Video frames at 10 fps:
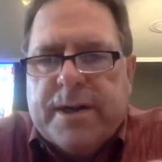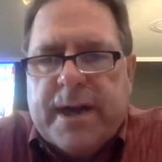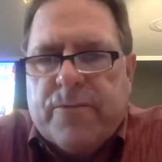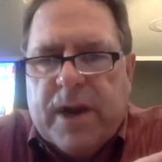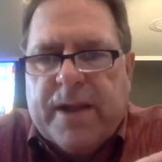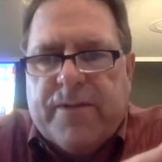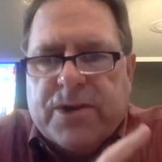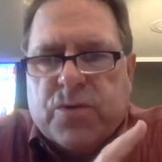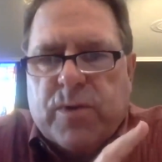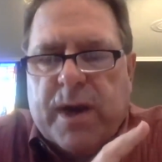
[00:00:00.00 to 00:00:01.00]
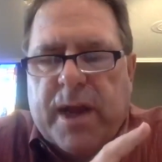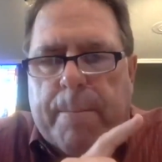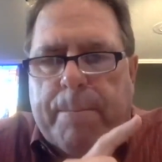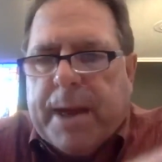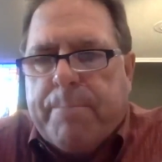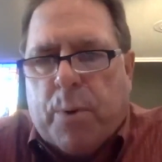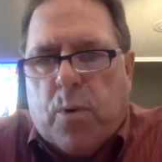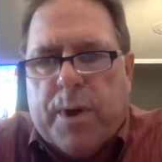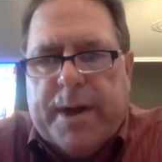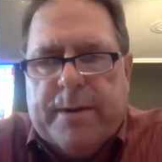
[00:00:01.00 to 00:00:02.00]
and, and, really, there's really a big
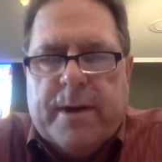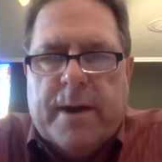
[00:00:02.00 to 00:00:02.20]
point